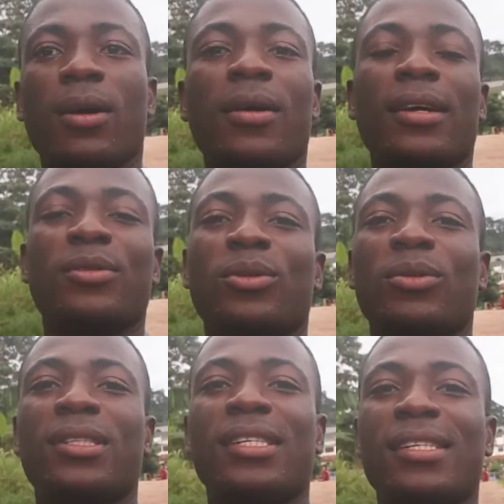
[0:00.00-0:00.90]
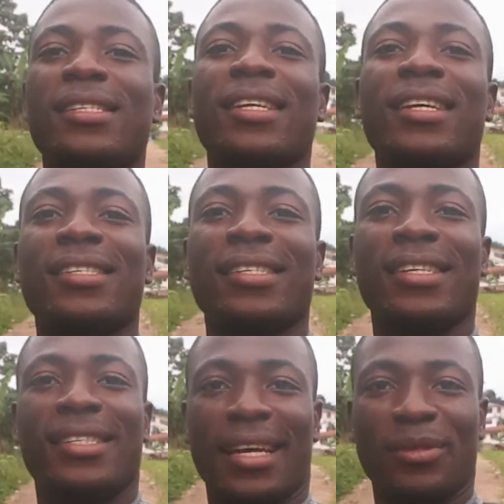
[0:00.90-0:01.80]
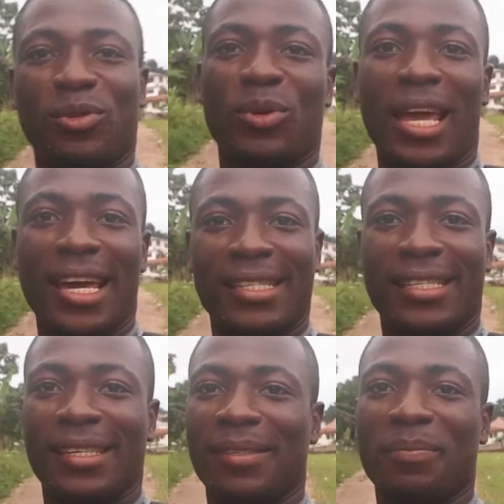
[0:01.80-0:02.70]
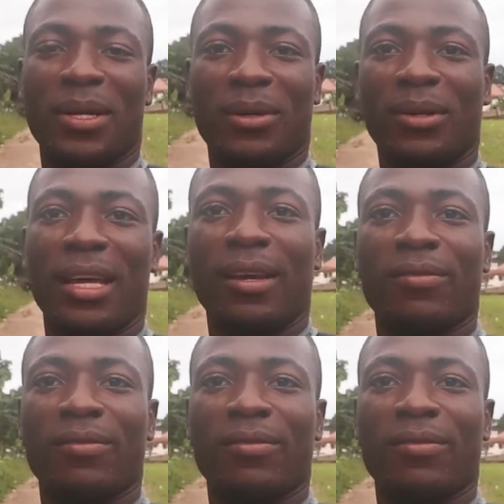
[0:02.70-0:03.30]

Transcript: Alright, so this is the 10-18mm